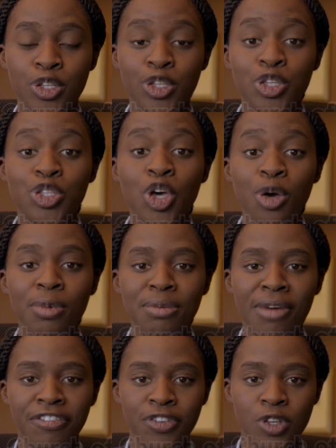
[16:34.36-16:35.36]
to determine
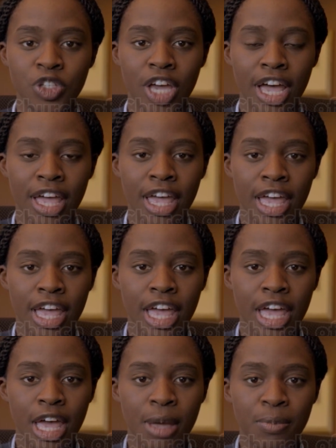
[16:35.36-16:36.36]
my future
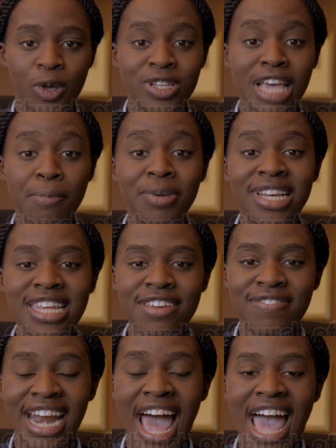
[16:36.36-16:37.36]
because I
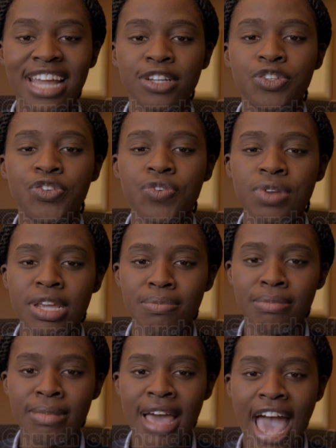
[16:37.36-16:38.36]
believed that I had a
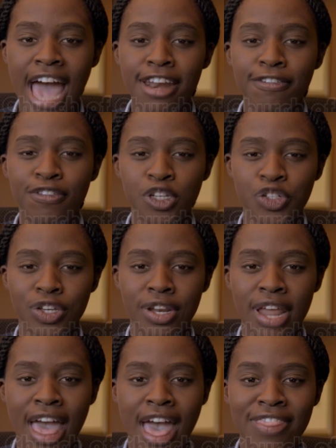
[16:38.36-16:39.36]
dream and a
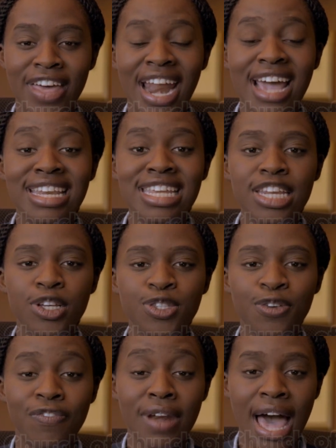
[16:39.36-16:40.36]
vision that I needed
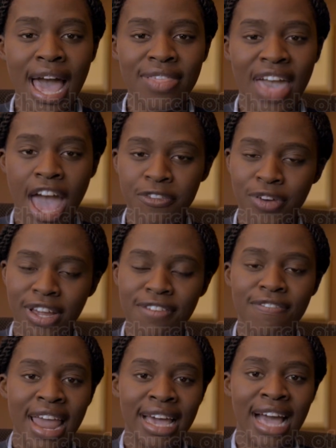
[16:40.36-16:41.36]
to fly the
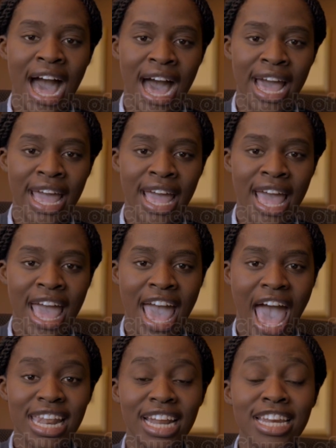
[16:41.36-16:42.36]
African flag high
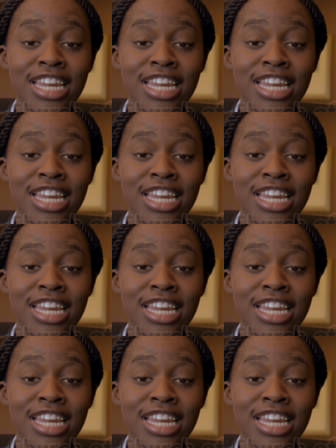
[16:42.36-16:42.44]
and I